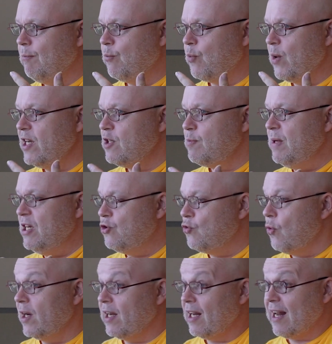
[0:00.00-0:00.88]
brings me
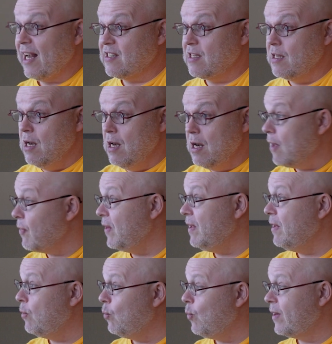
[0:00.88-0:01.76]
joy that has
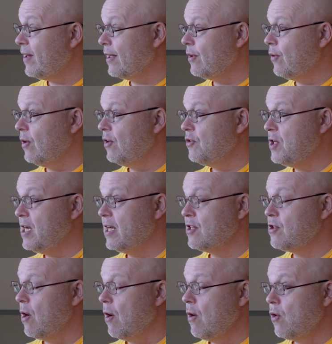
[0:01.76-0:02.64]
nothing to do with technology
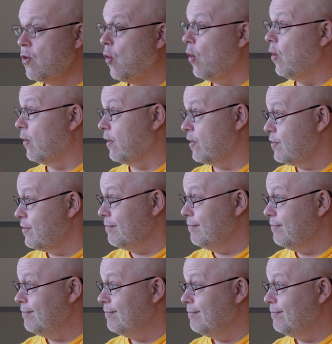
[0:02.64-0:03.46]
is colors.